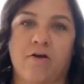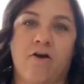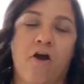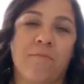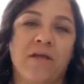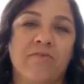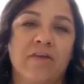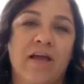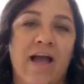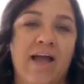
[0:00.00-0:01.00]
Army of
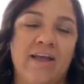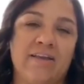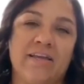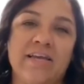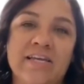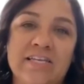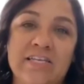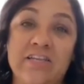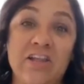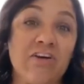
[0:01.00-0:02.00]
the Kind
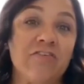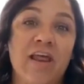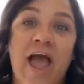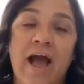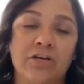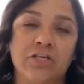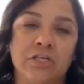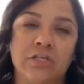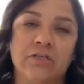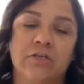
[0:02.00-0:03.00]
is love in
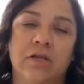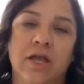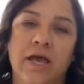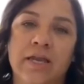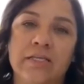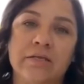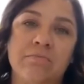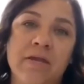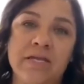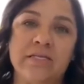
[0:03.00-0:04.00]
action, and it's
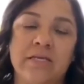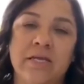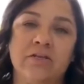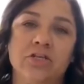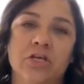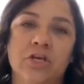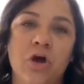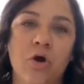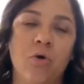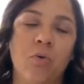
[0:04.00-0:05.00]
amazing to
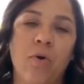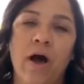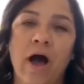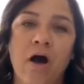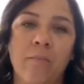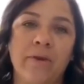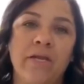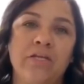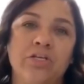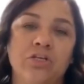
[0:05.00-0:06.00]
know how
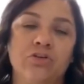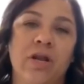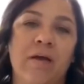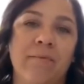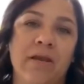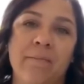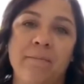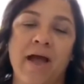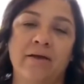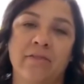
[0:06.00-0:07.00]
many children have been
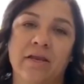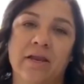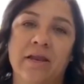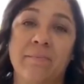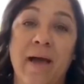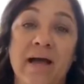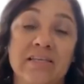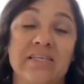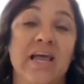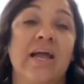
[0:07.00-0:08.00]
impacted in the
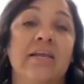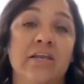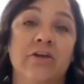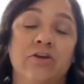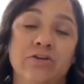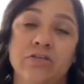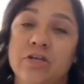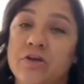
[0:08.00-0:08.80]
past nine years